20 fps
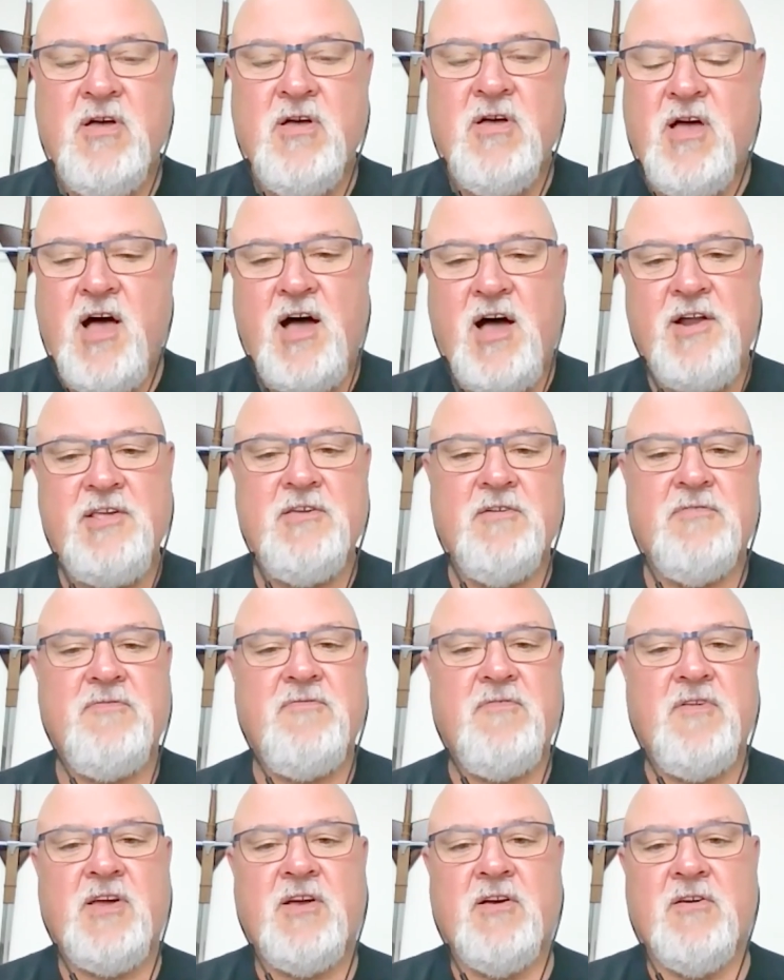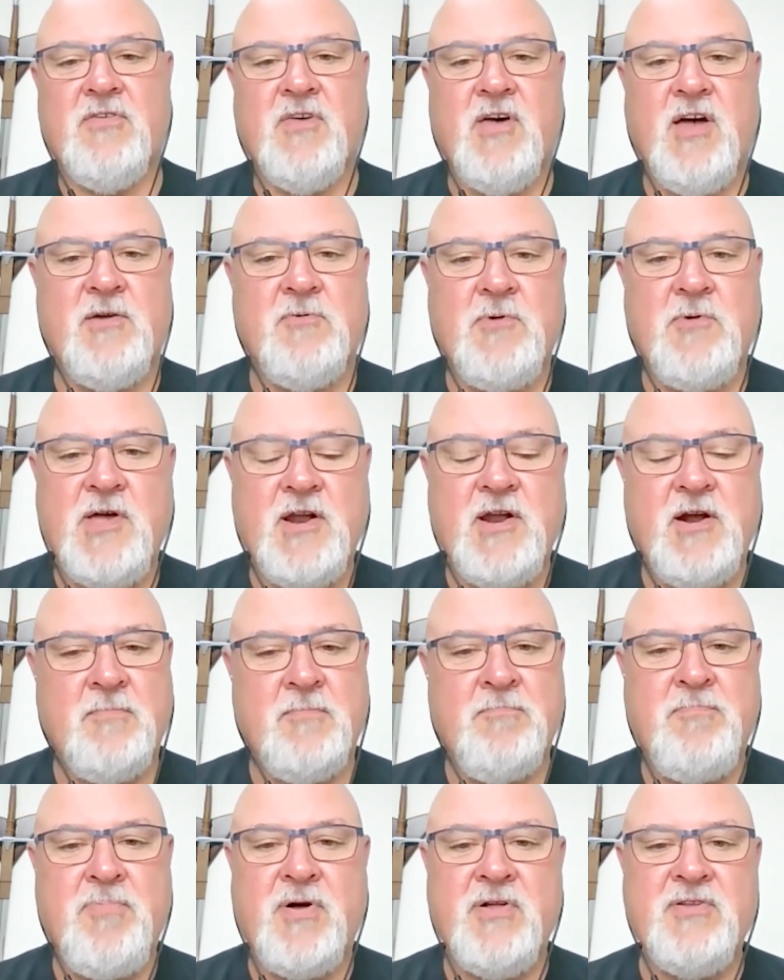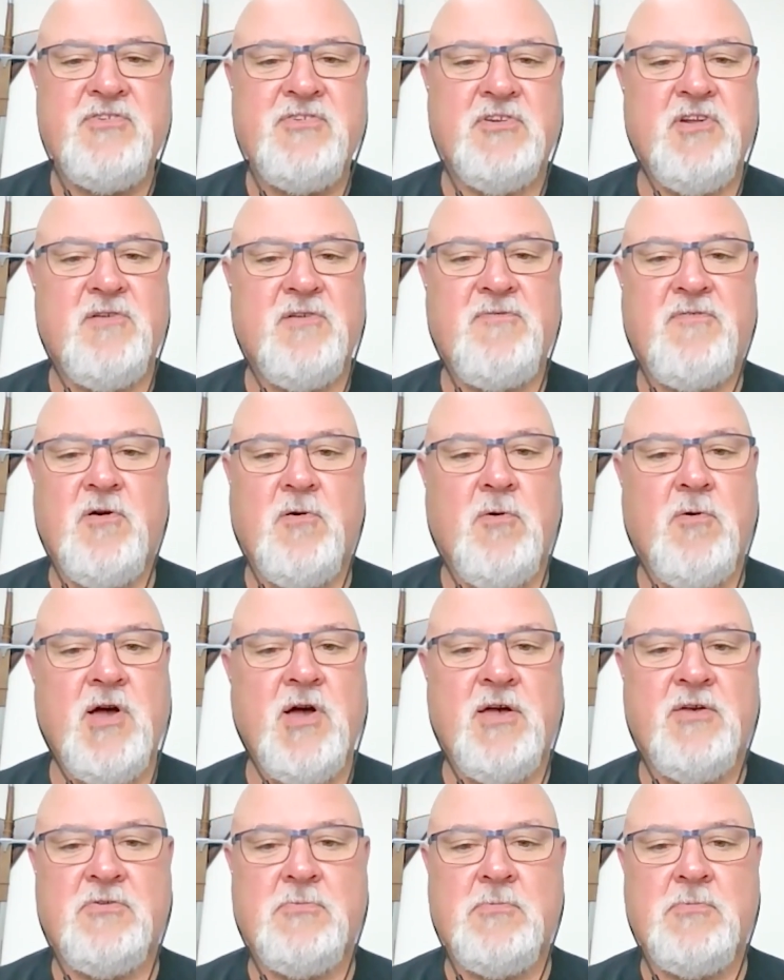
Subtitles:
how do you figure that? And we had a bunch of different ways.